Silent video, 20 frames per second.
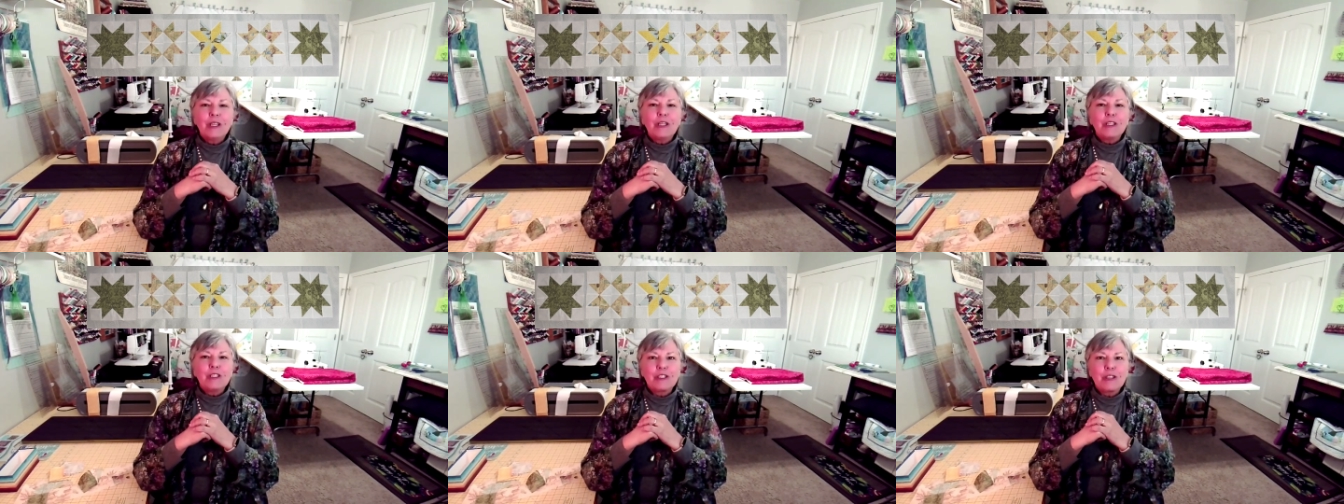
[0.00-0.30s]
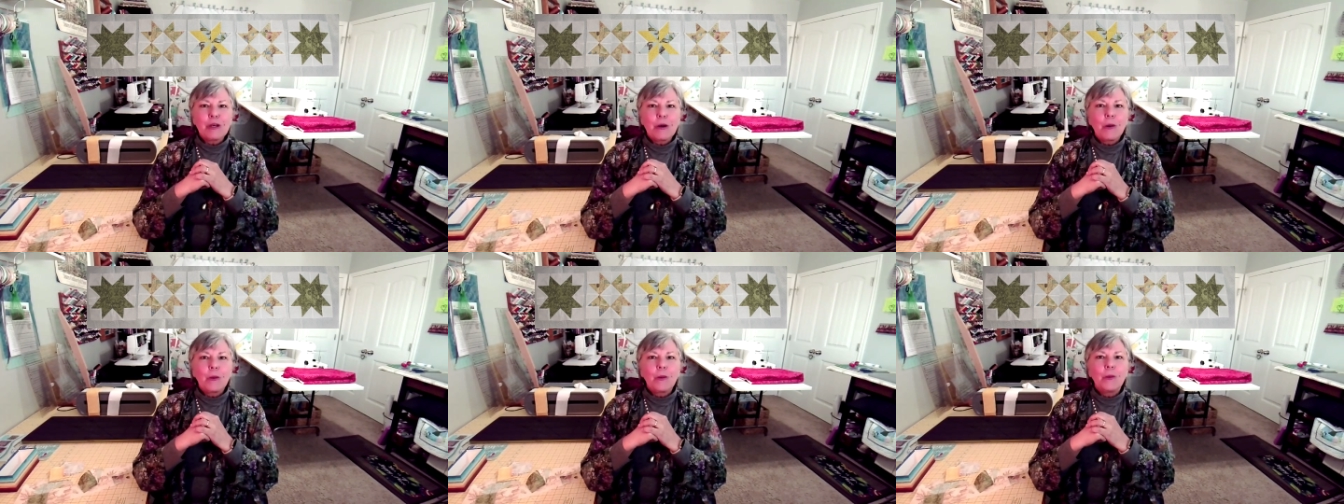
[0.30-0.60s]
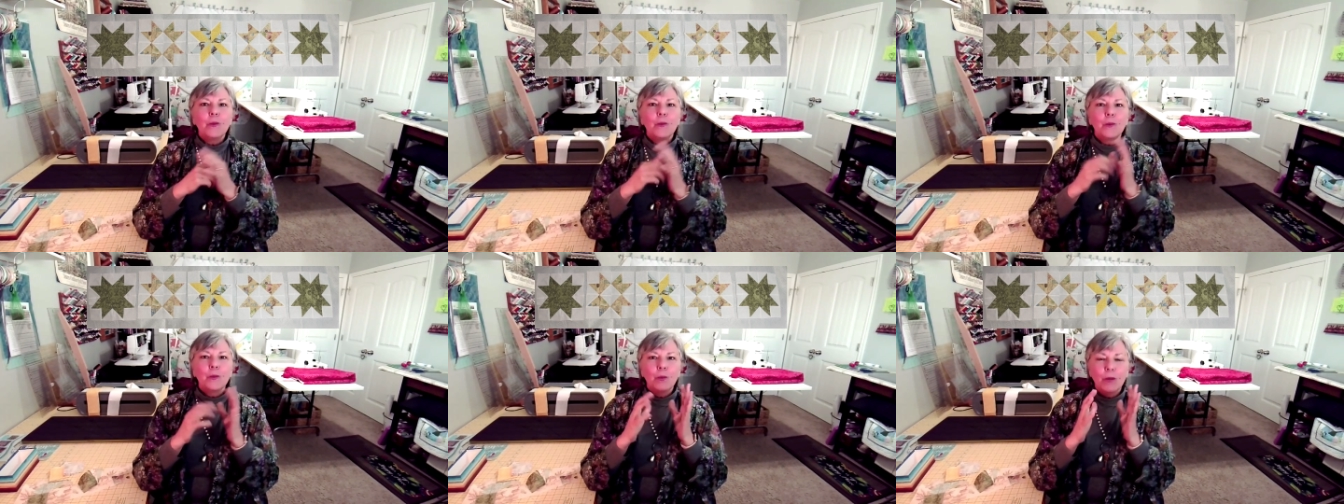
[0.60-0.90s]

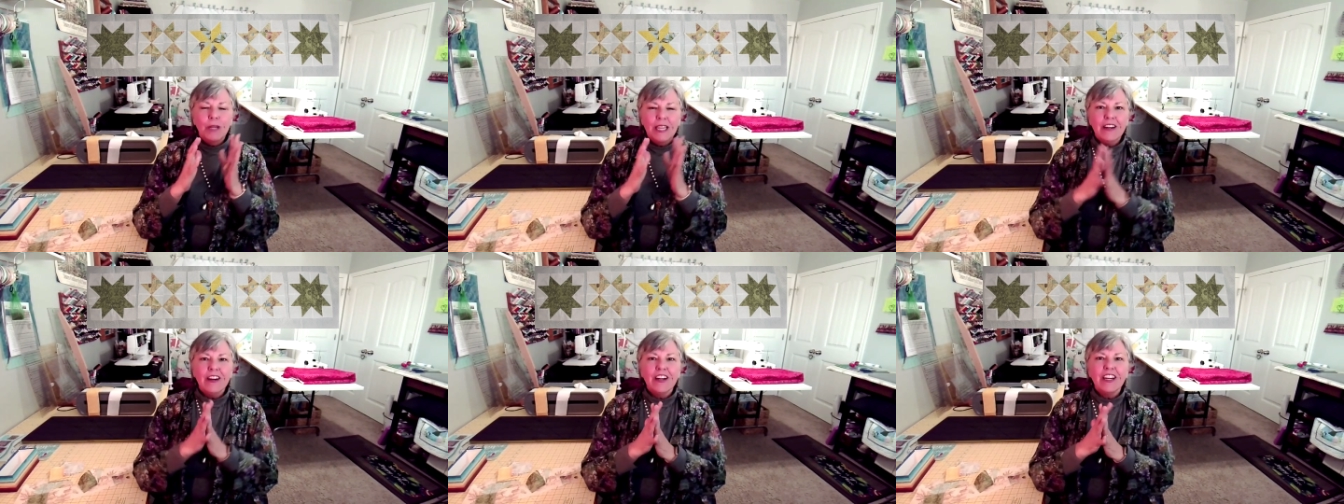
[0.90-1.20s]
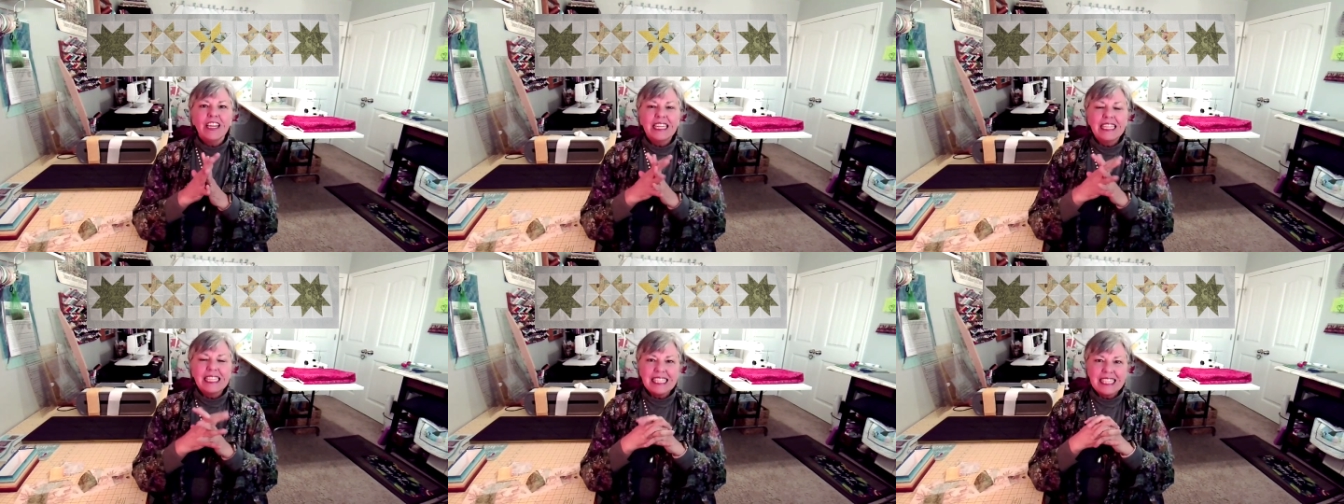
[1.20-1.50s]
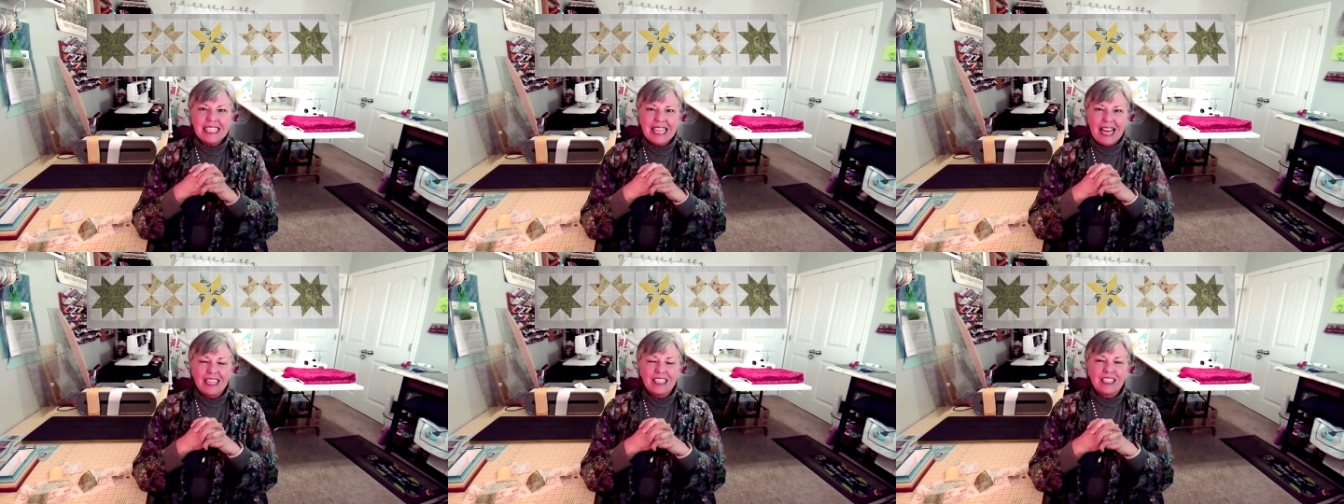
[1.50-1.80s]
So we are going to
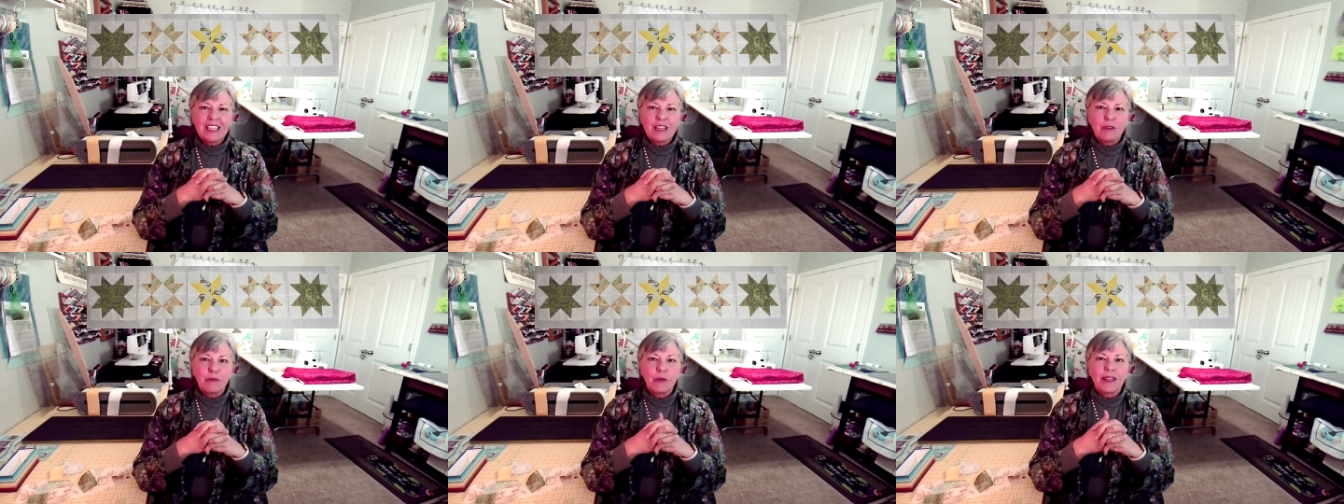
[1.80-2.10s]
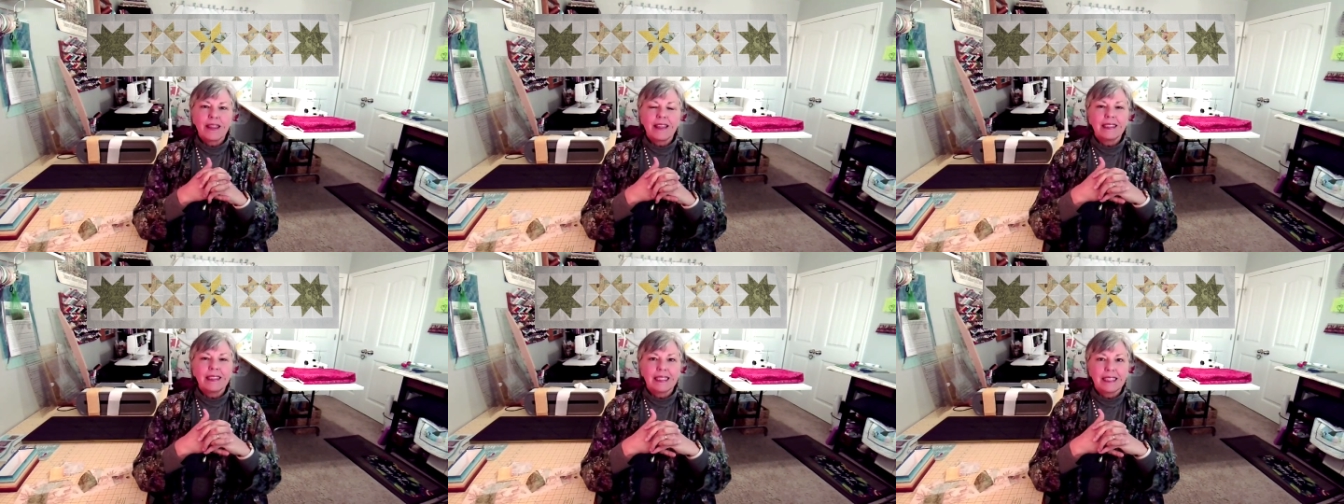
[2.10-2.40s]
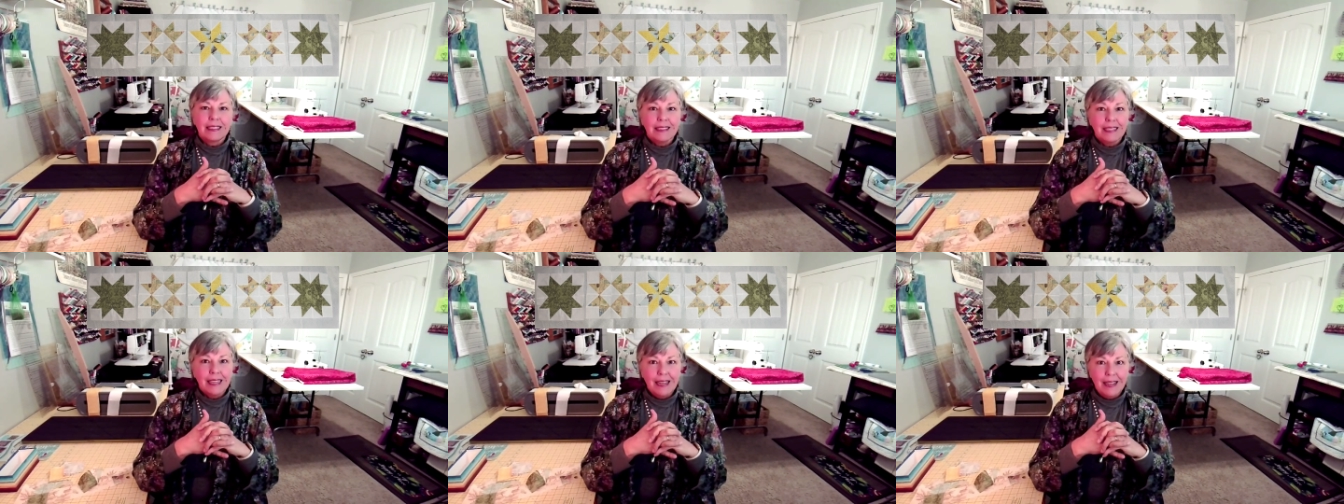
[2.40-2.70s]
sash them with a
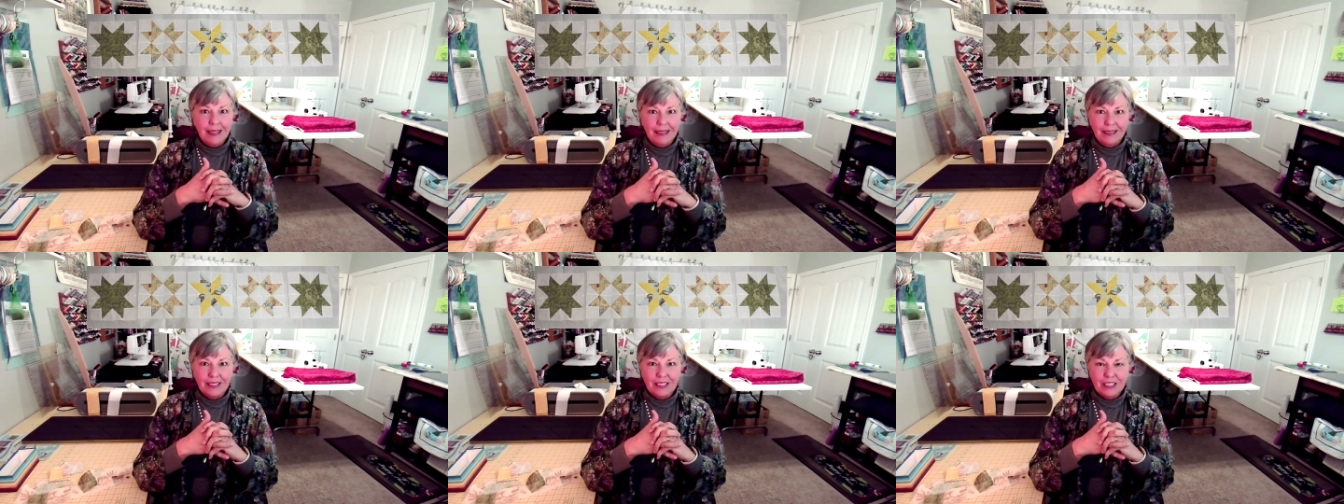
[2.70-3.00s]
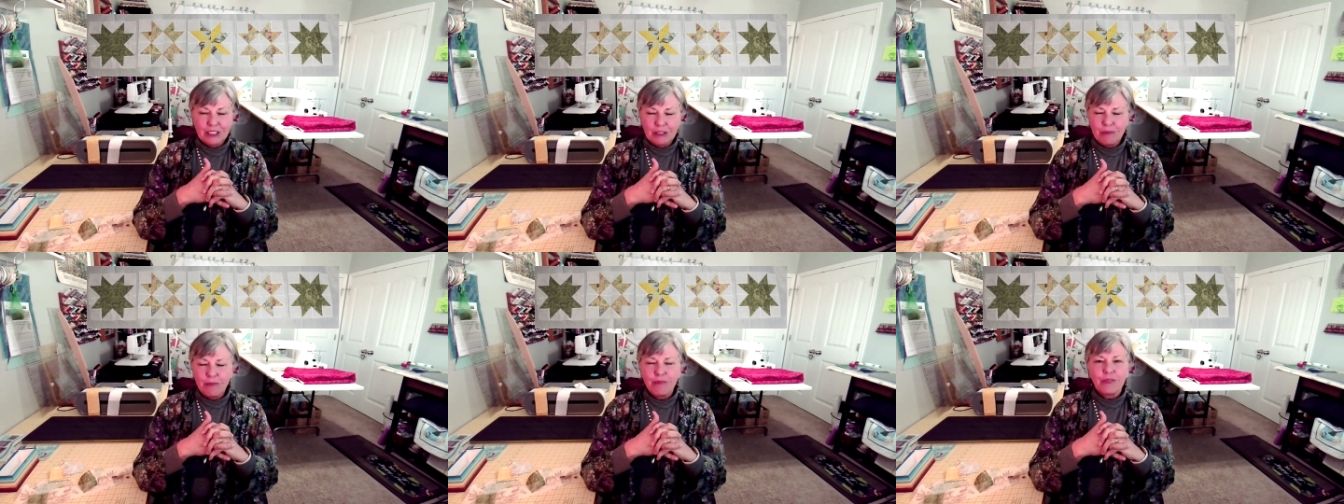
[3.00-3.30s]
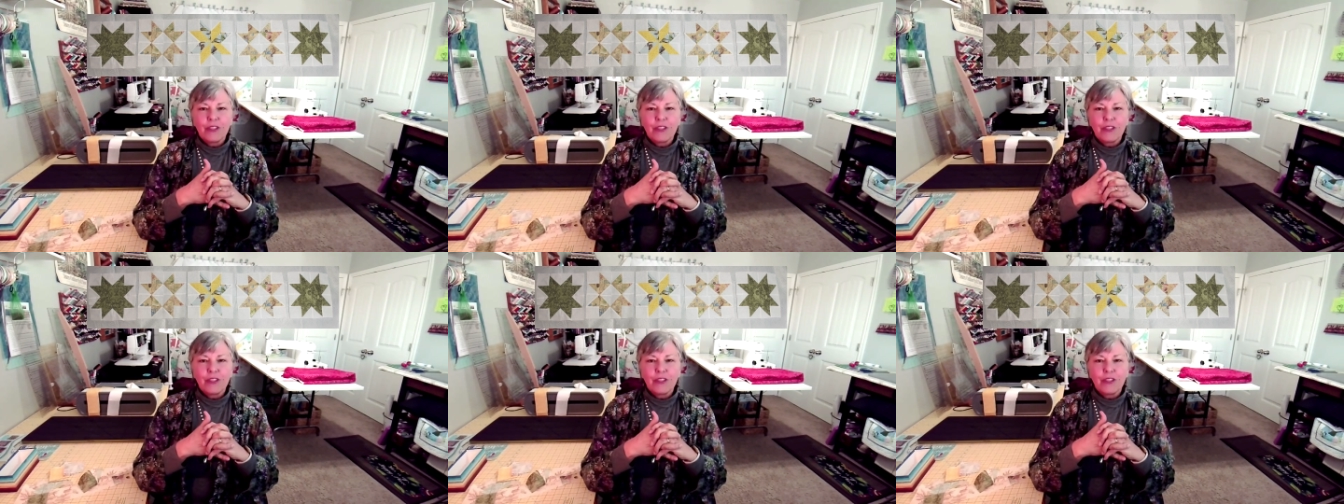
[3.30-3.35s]
little color.